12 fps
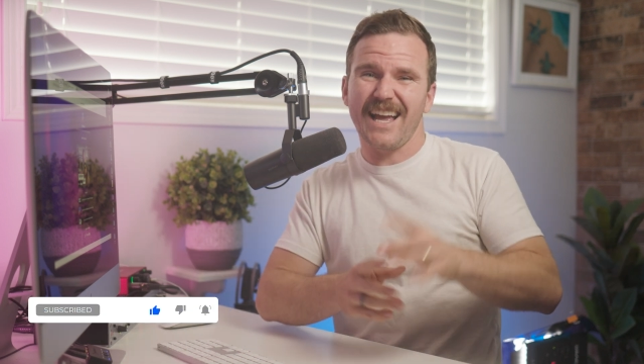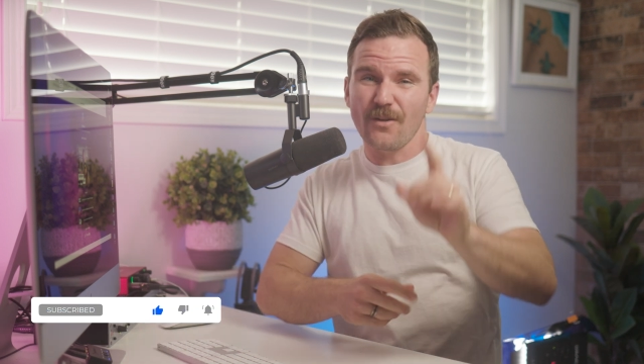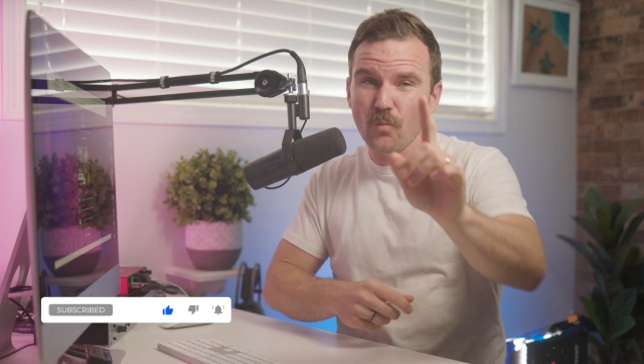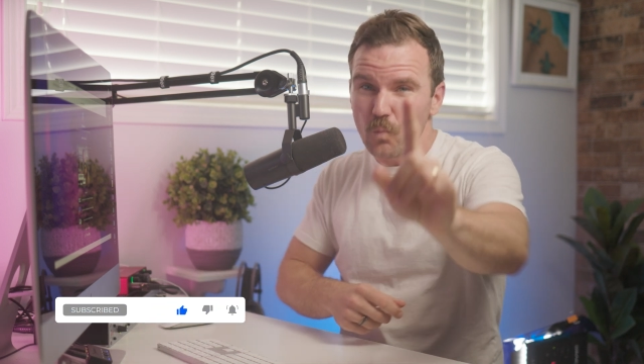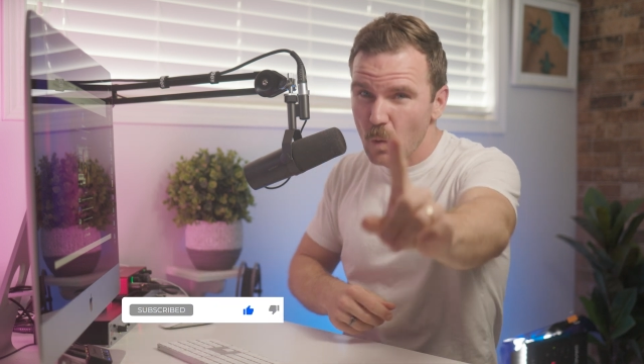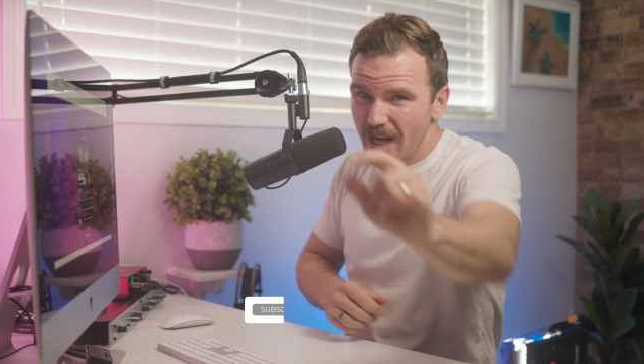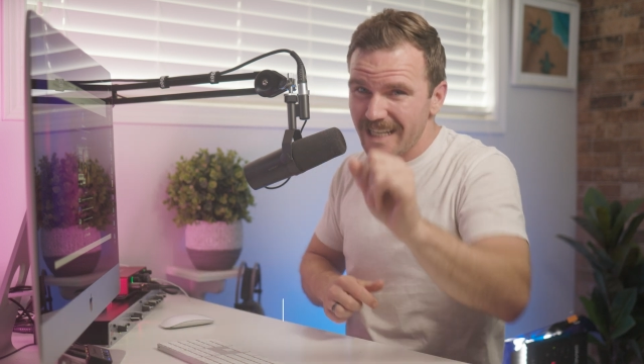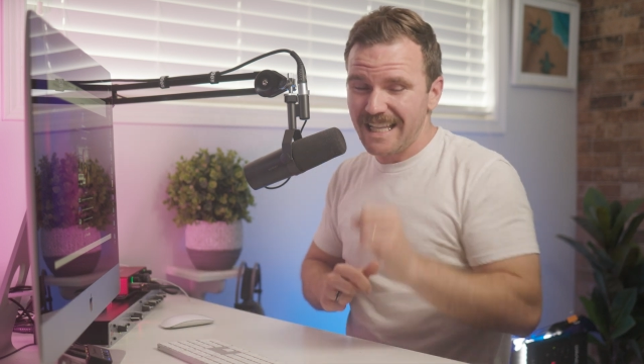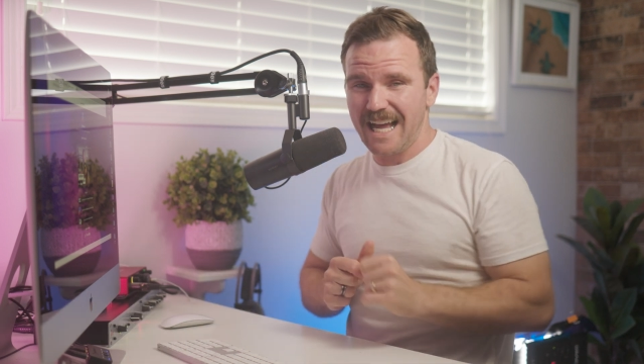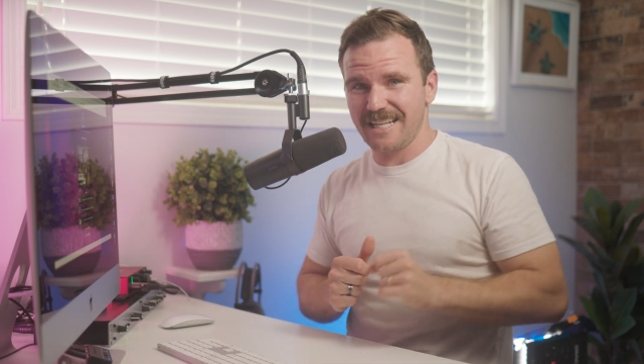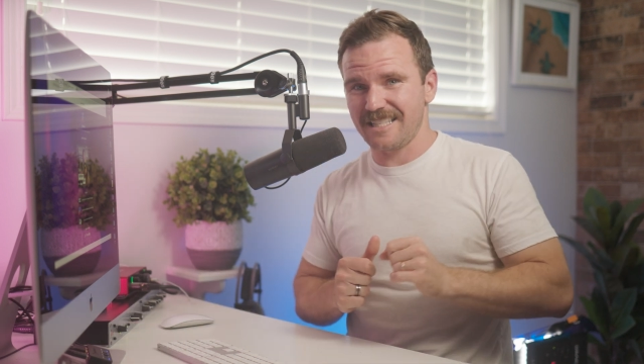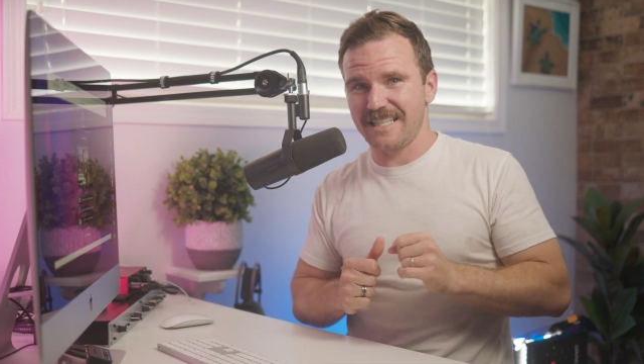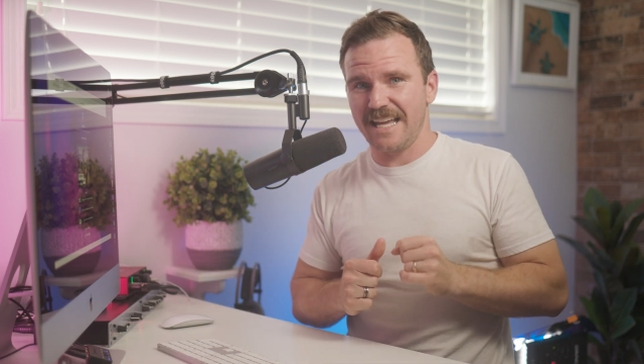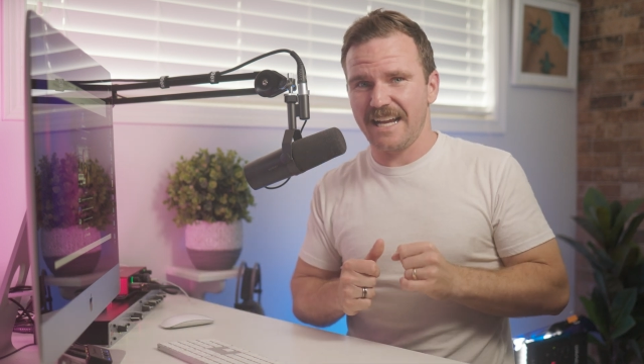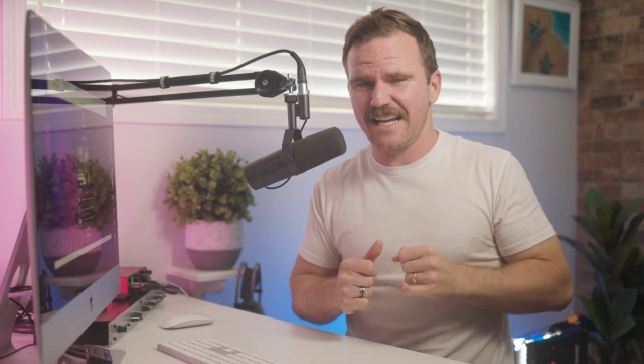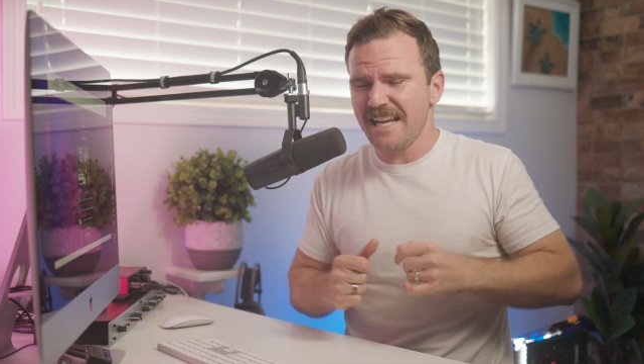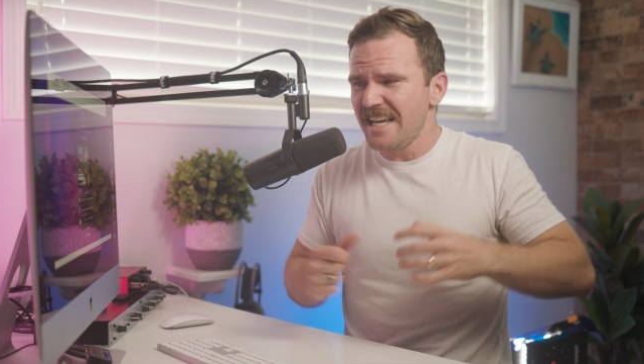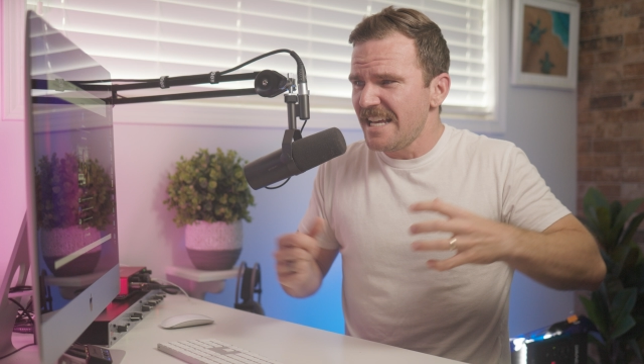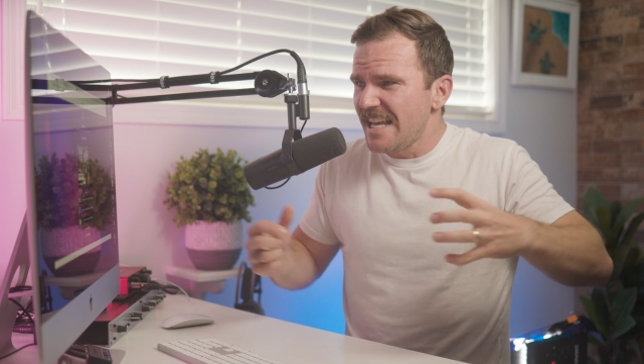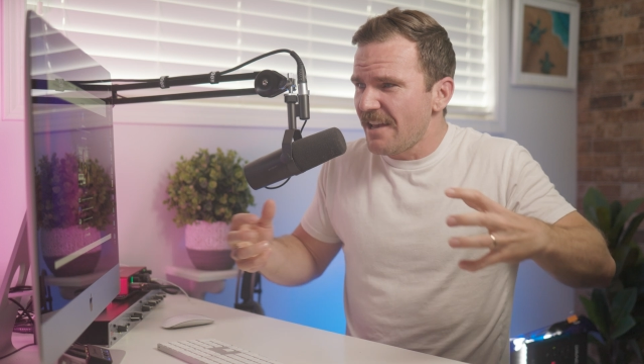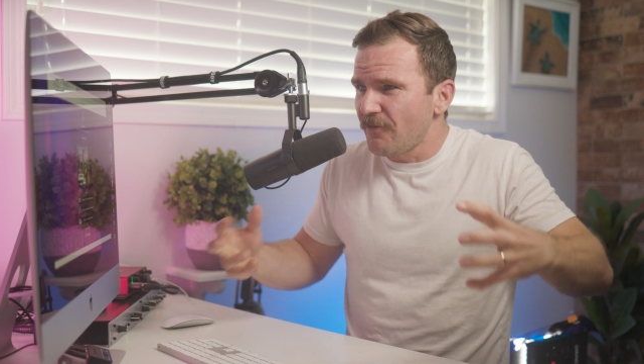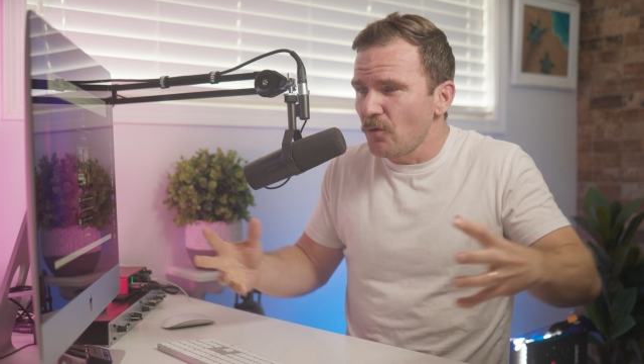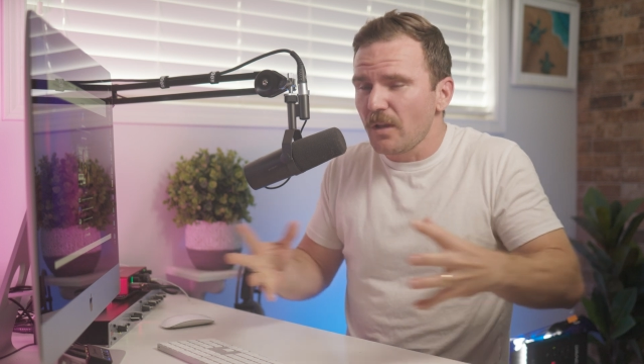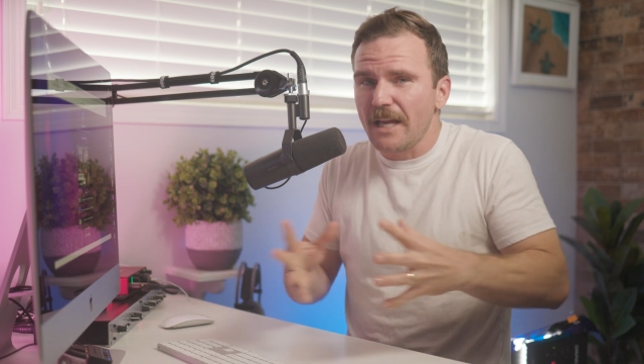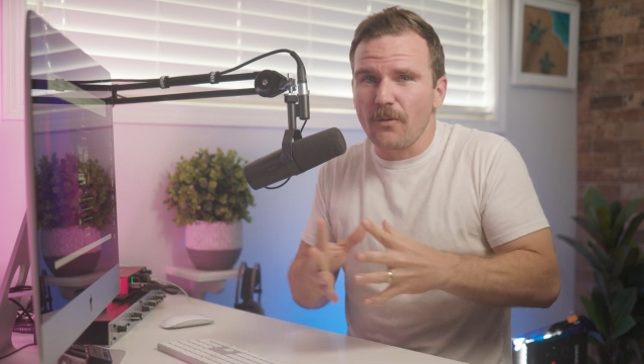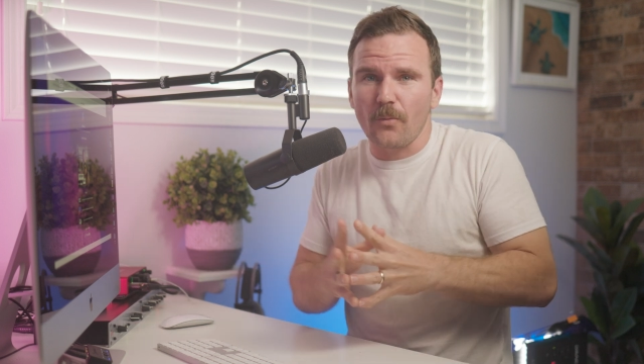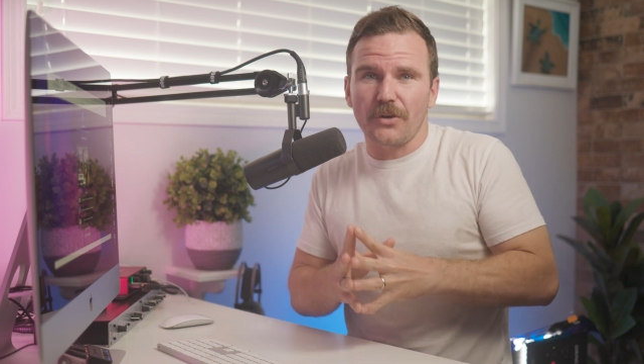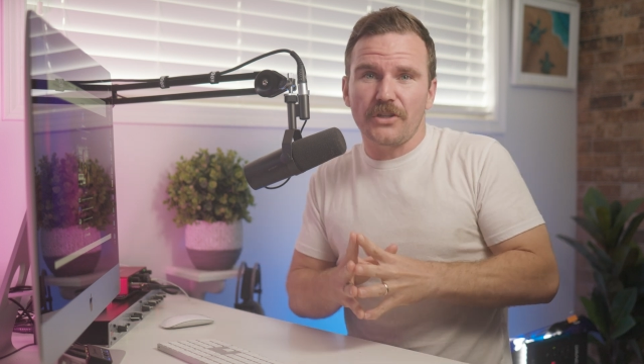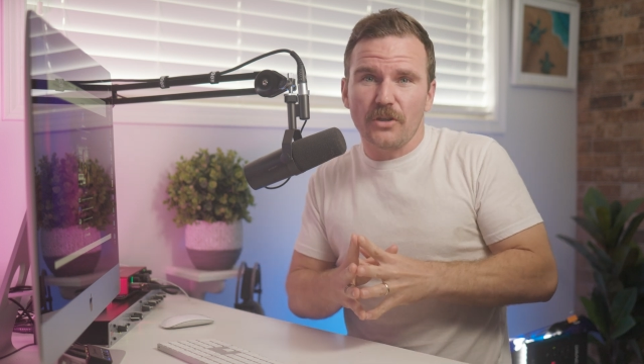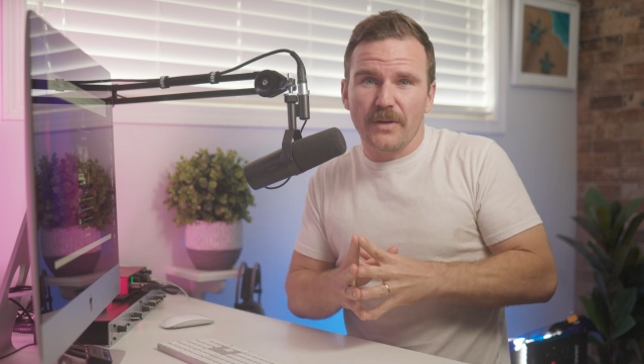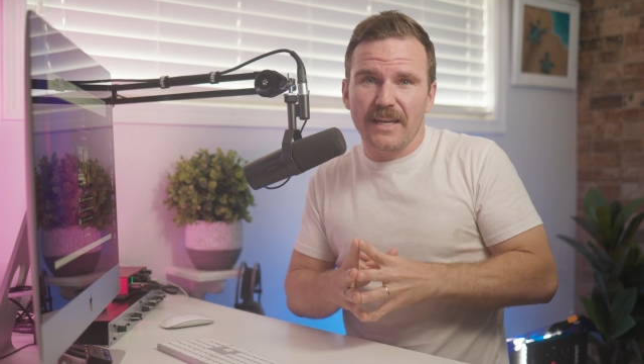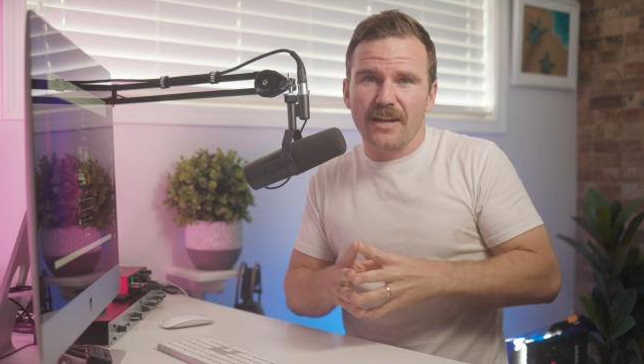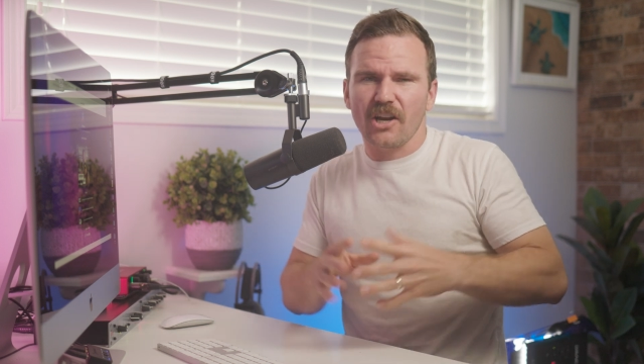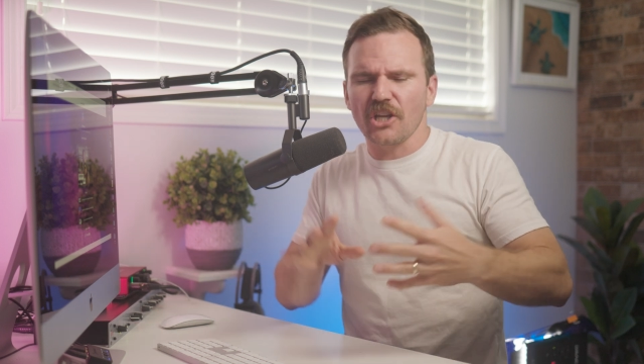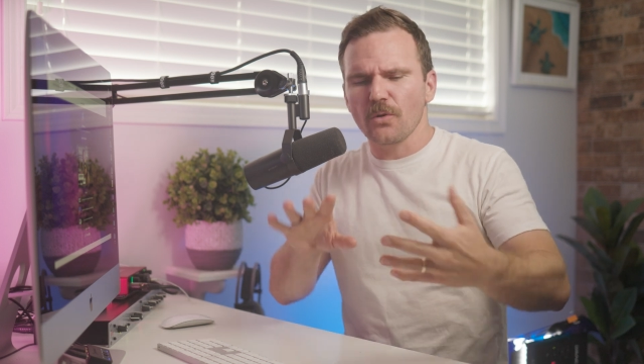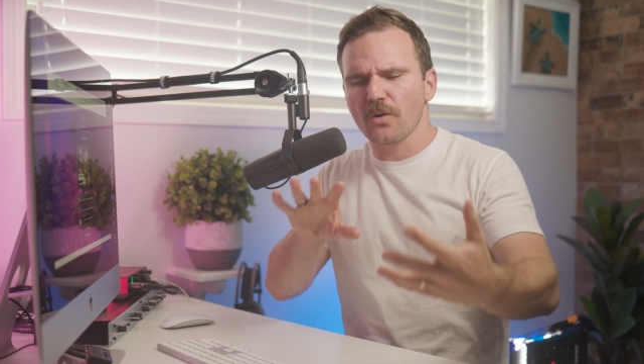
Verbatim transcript: And one last thing, if you like what we're doing here and you